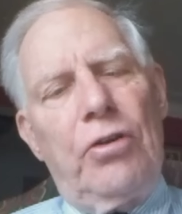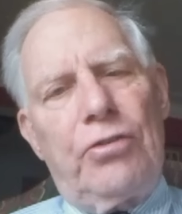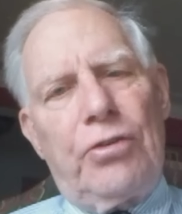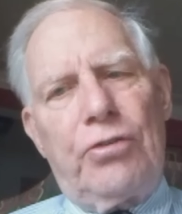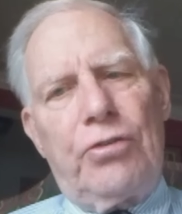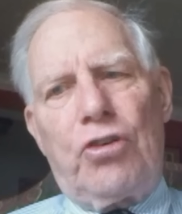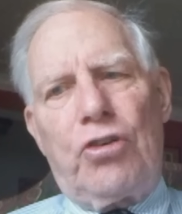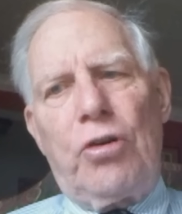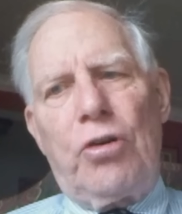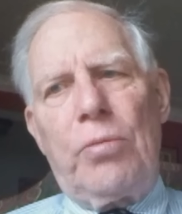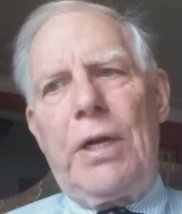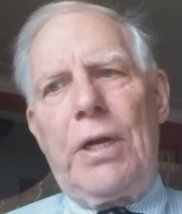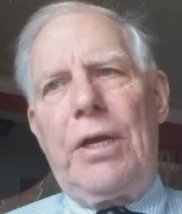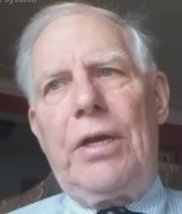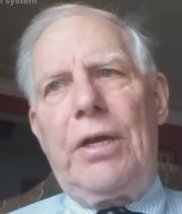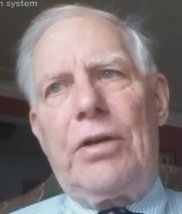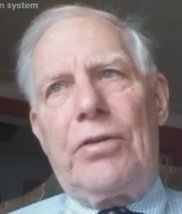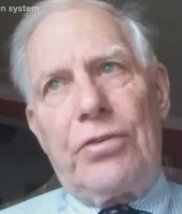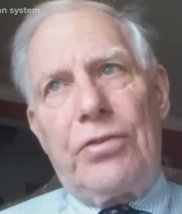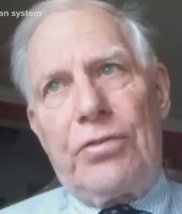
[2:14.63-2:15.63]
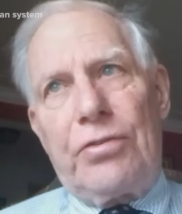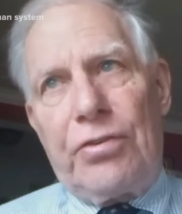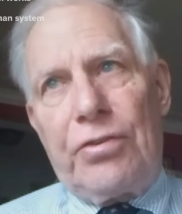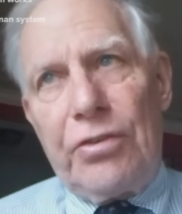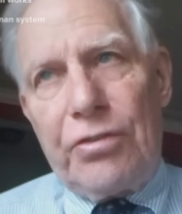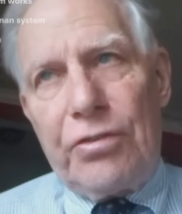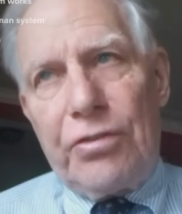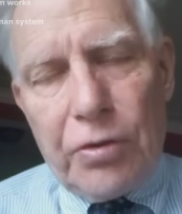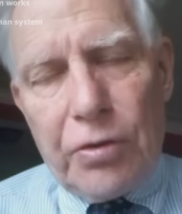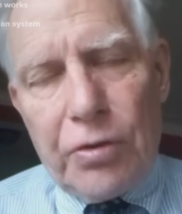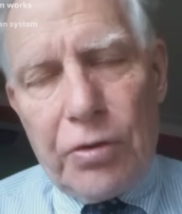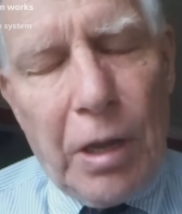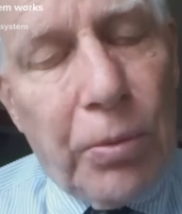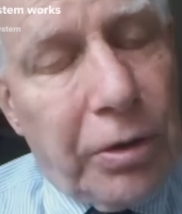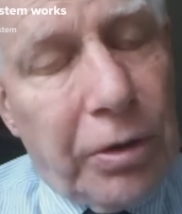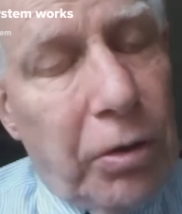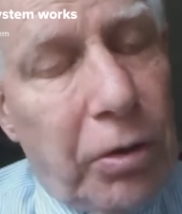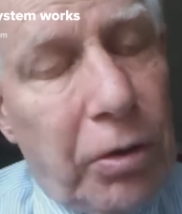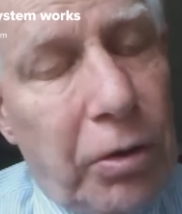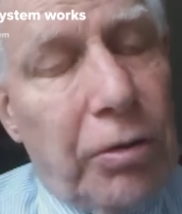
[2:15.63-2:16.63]
Germany is a system that
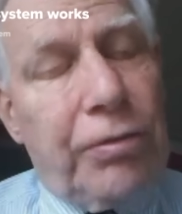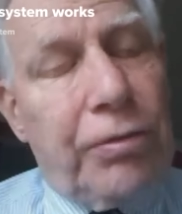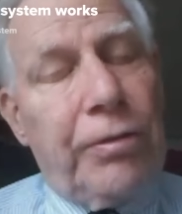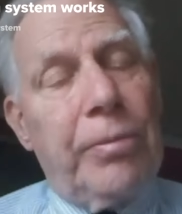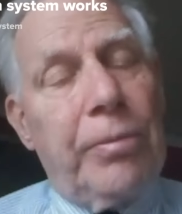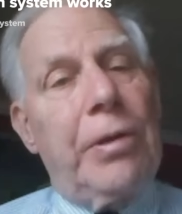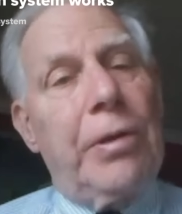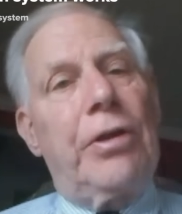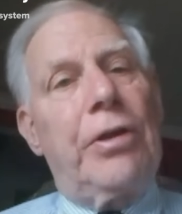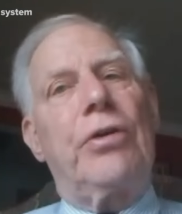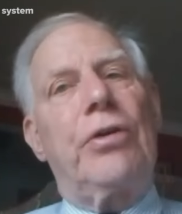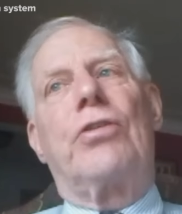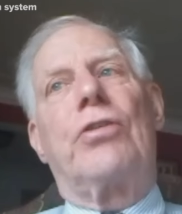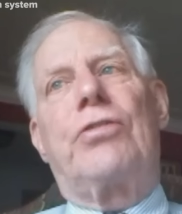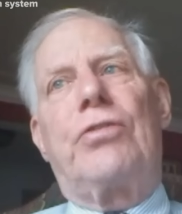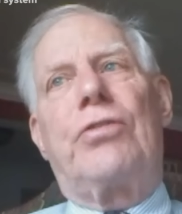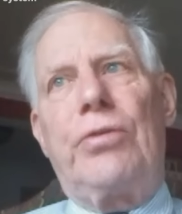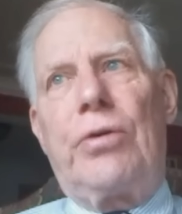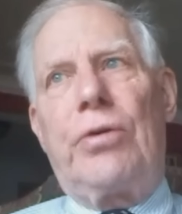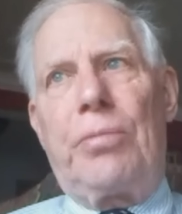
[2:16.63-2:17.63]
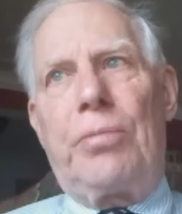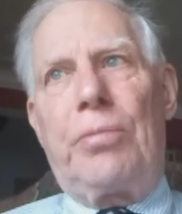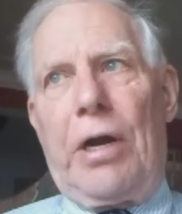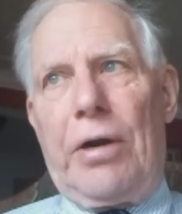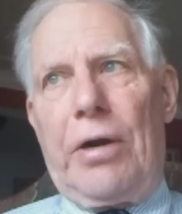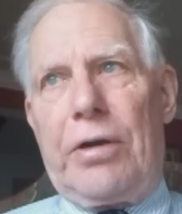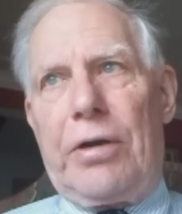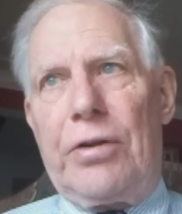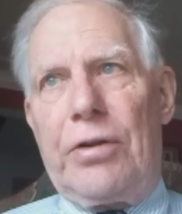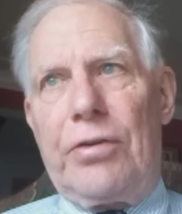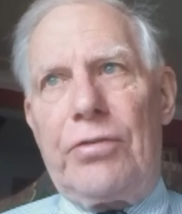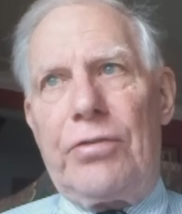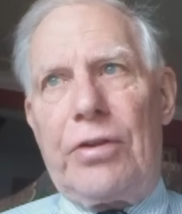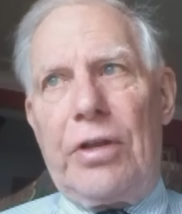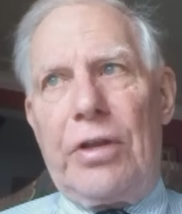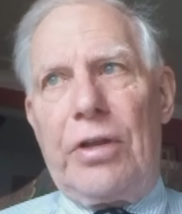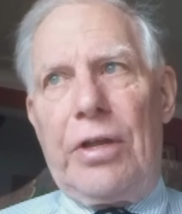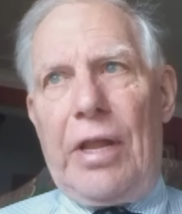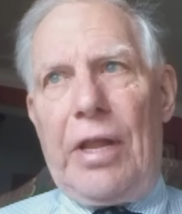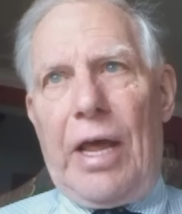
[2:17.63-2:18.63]
would look familiar to Americans
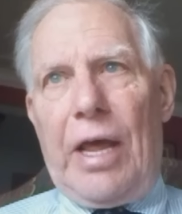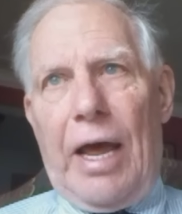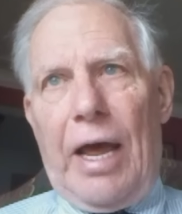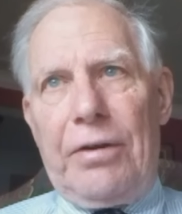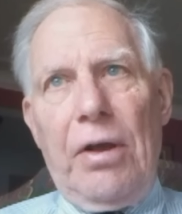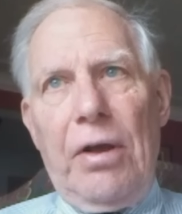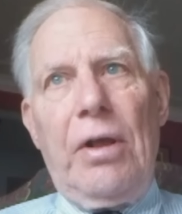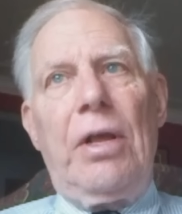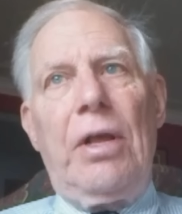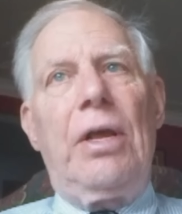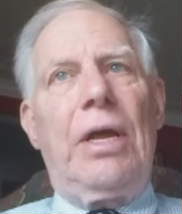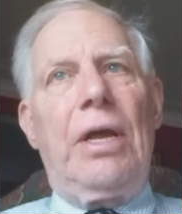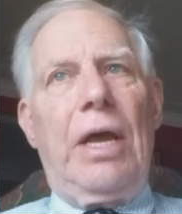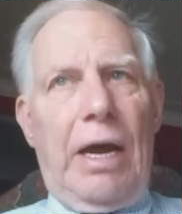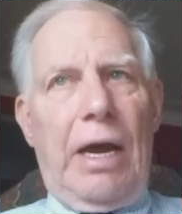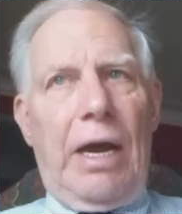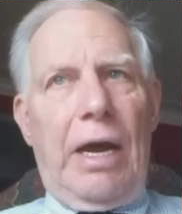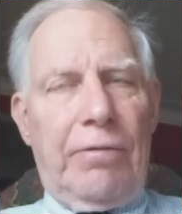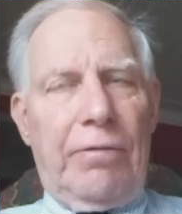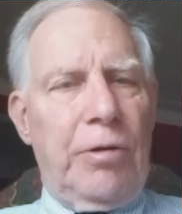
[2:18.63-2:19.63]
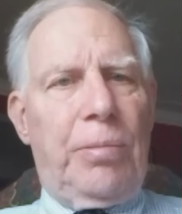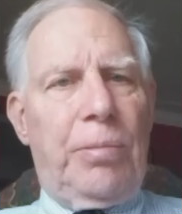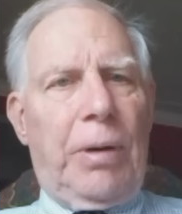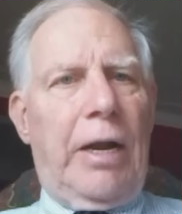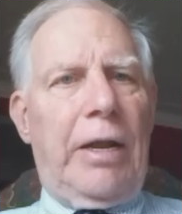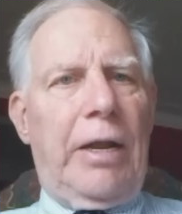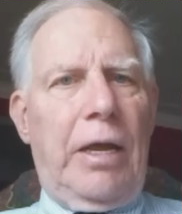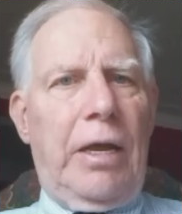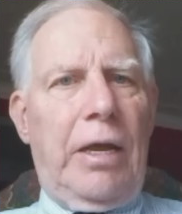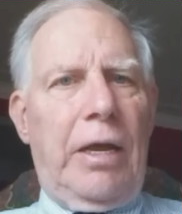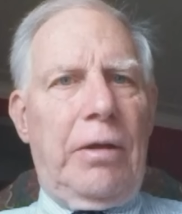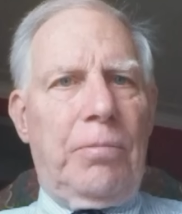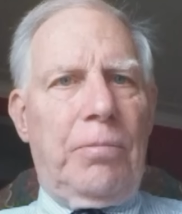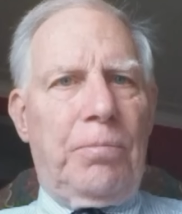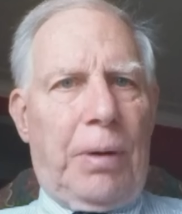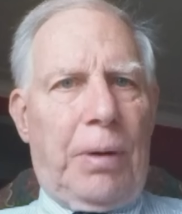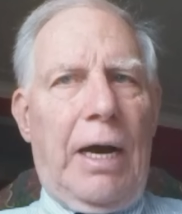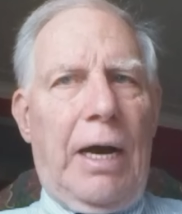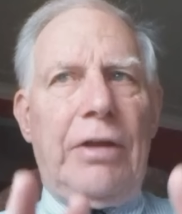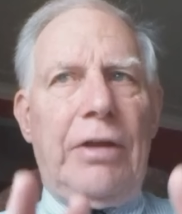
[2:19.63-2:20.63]
in that everybody
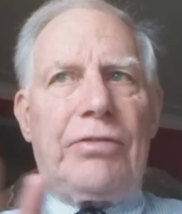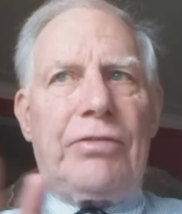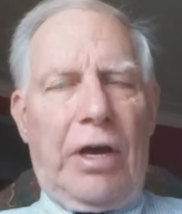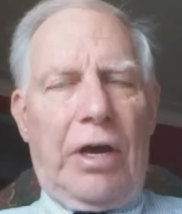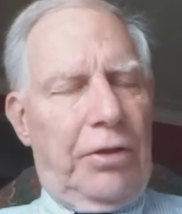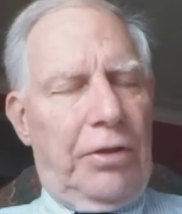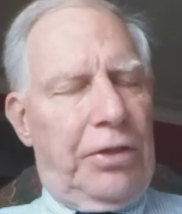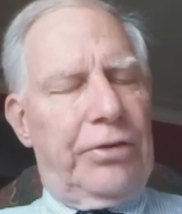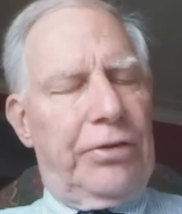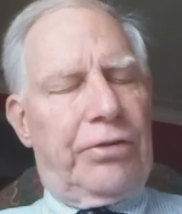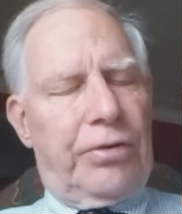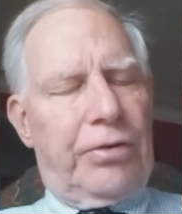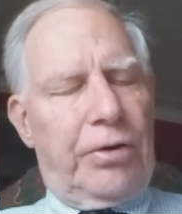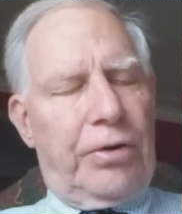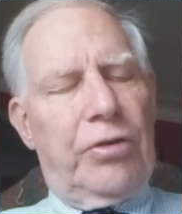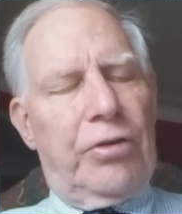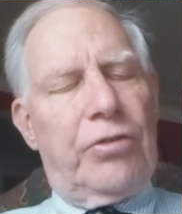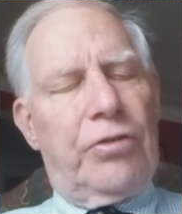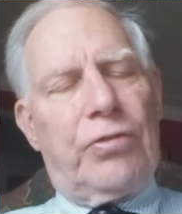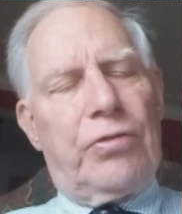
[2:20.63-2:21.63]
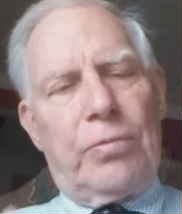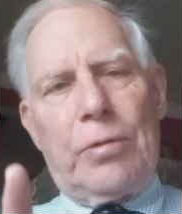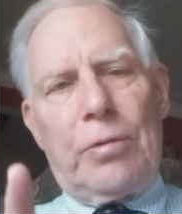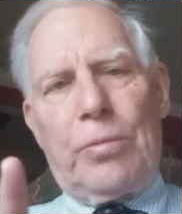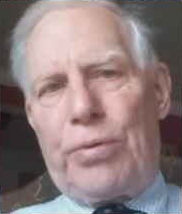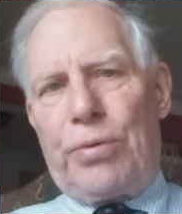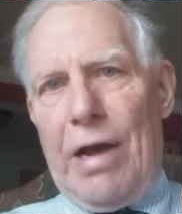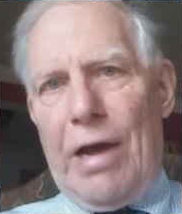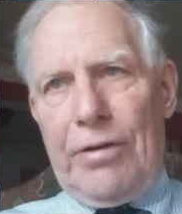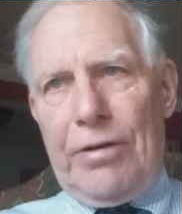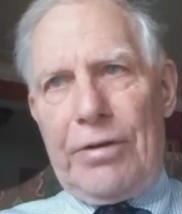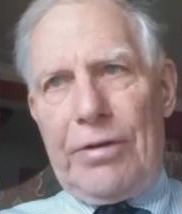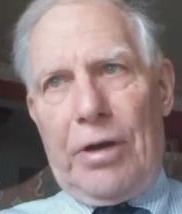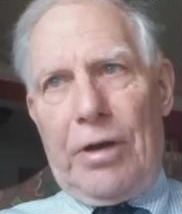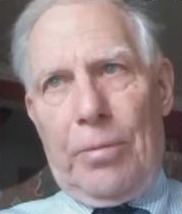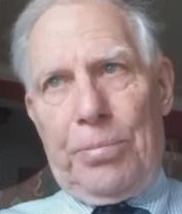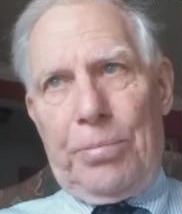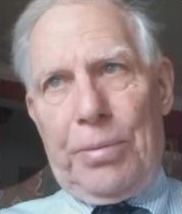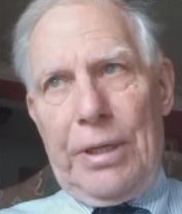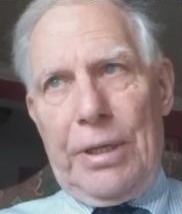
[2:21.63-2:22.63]
buys health insurance from a private
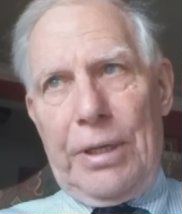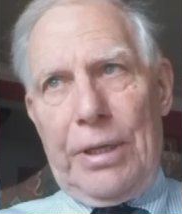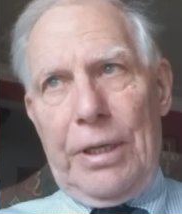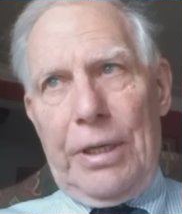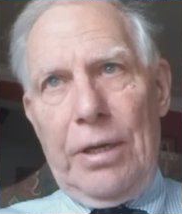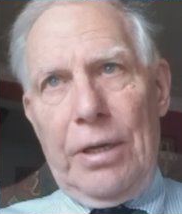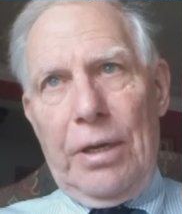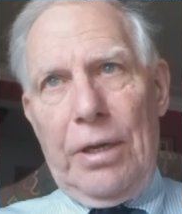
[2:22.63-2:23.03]
company.